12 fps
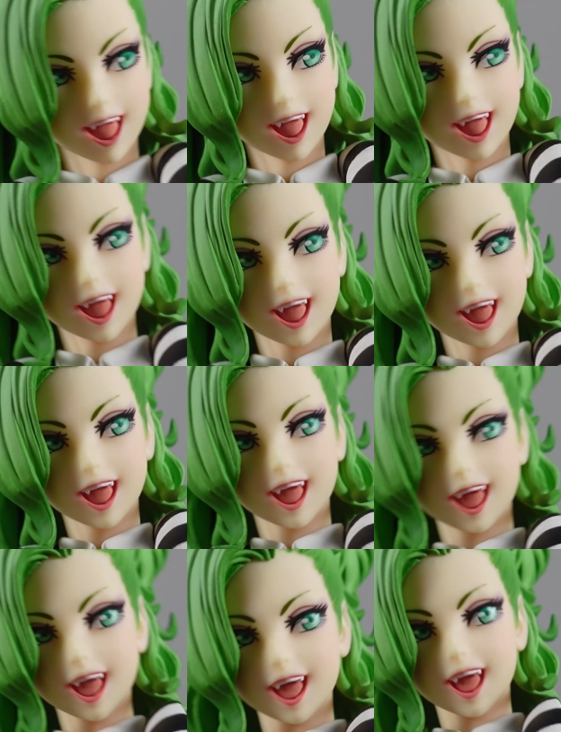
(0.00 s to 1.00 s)
to do a side
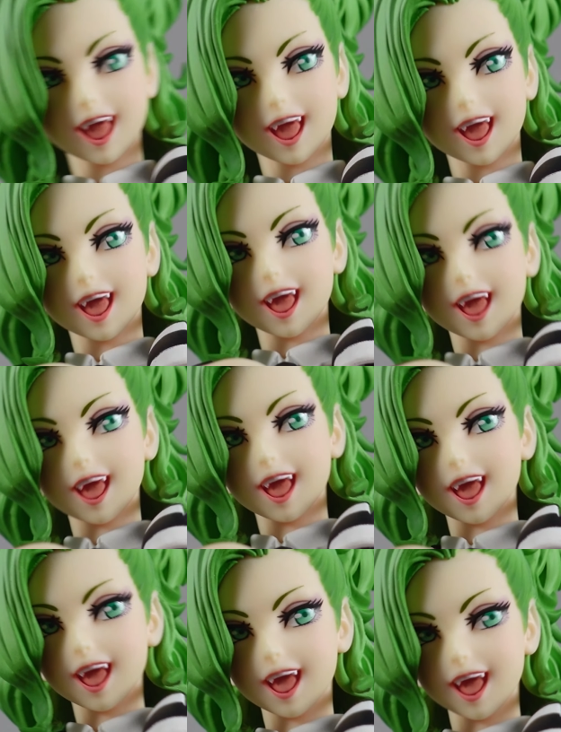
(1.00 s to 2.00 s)
by side.
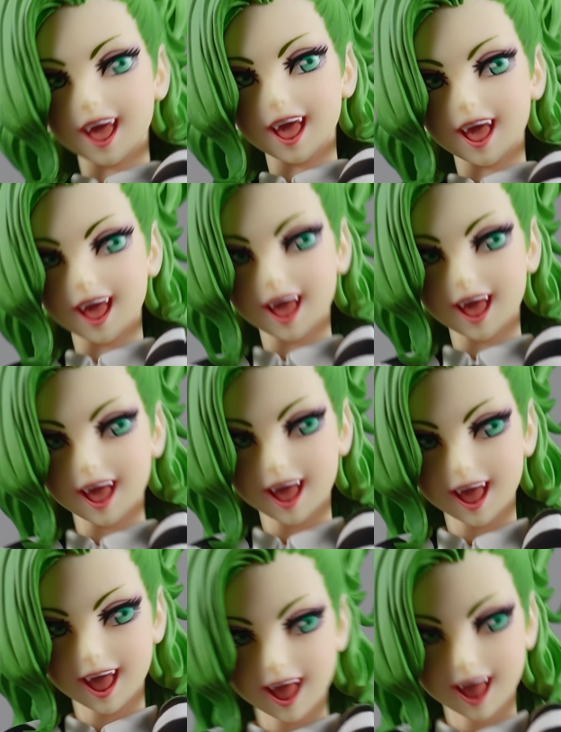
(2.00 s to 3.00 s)
But
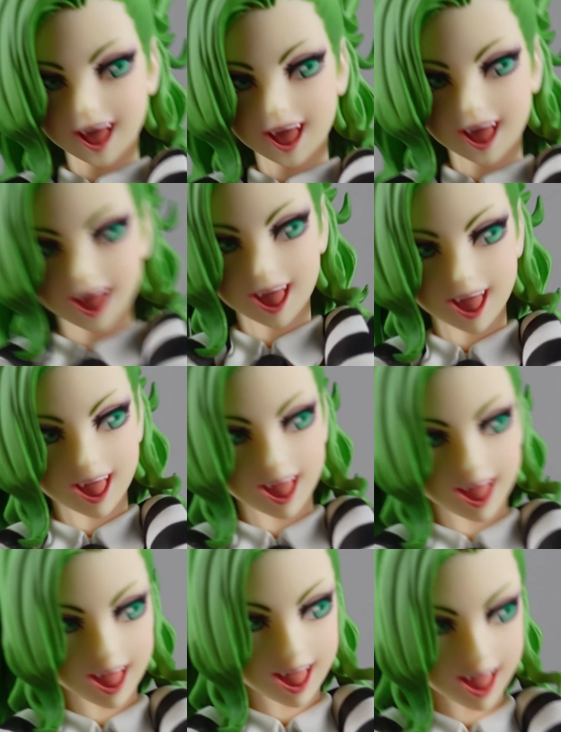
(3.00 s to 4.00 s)
all the little details
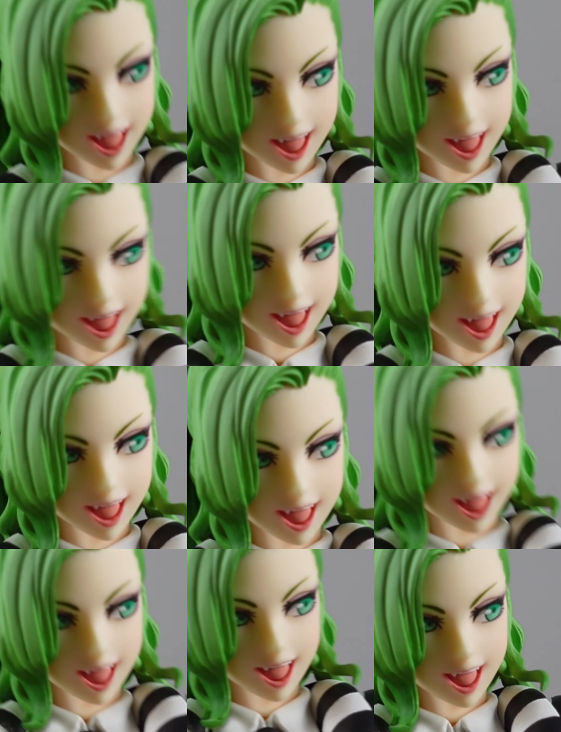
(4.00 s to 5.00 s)
like the ring here,
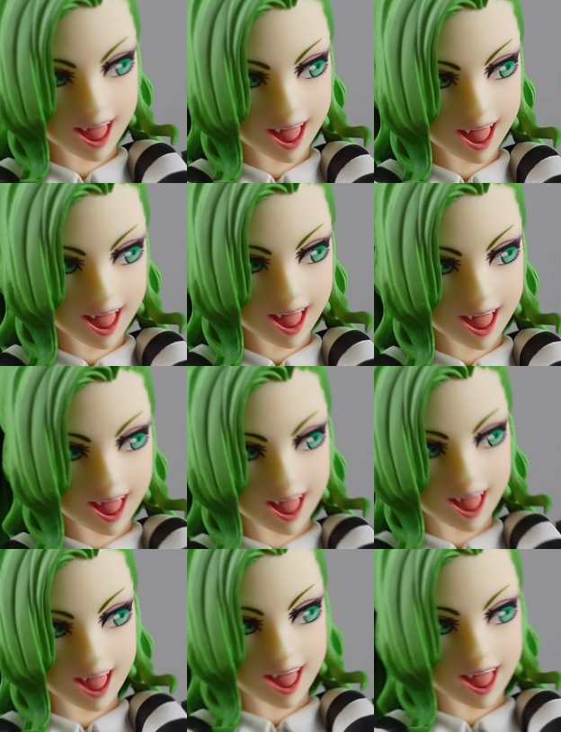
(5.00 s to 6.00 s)
the
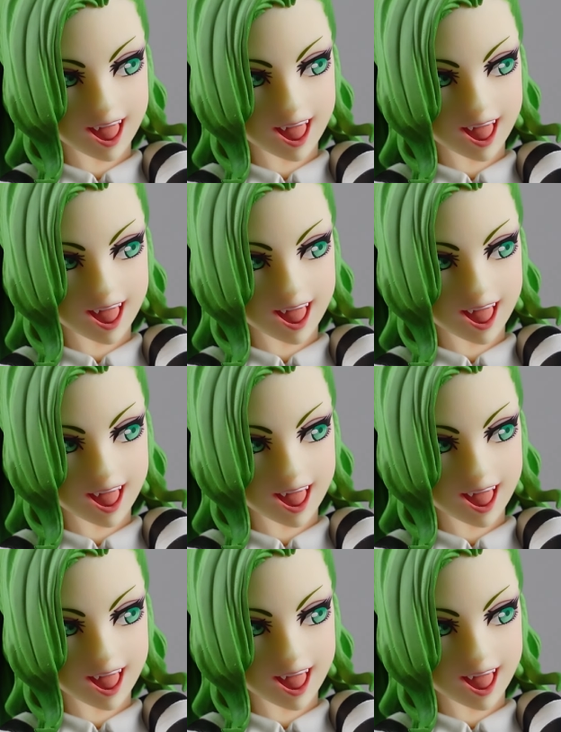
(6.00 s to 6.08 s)
fingernails,